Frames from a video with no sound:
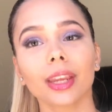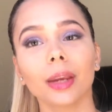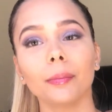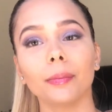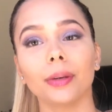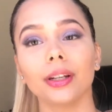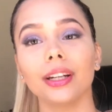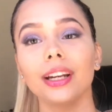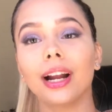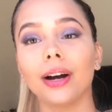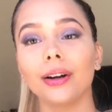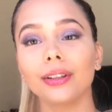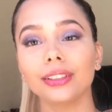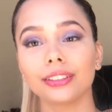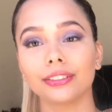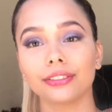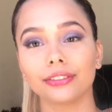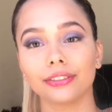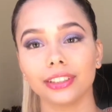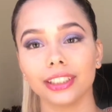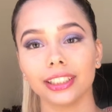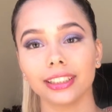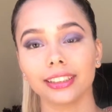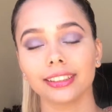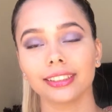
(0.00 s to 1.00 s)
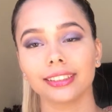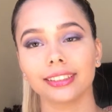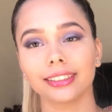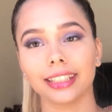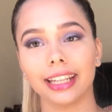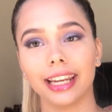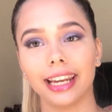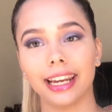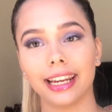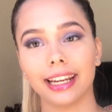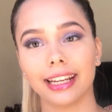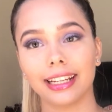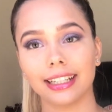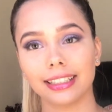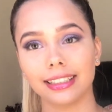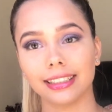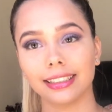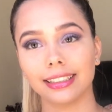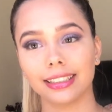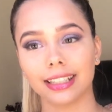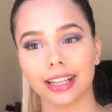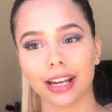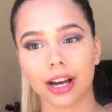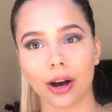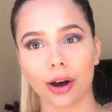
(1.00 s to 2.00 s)
But now it's fixed
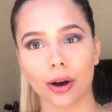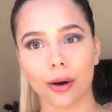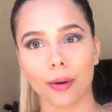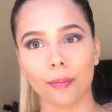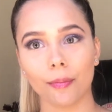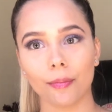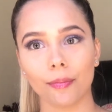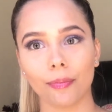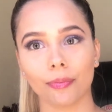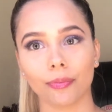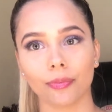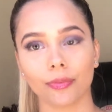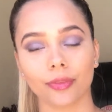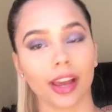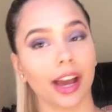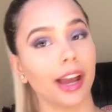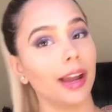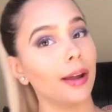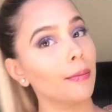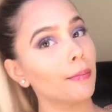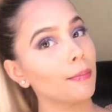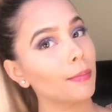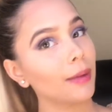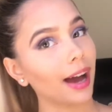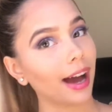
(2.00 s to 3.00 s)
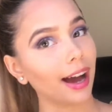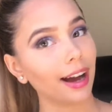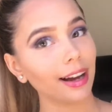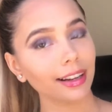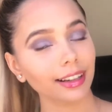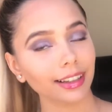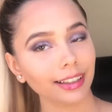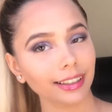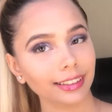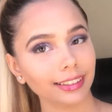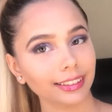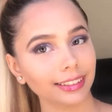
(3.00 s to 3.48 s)
and I am back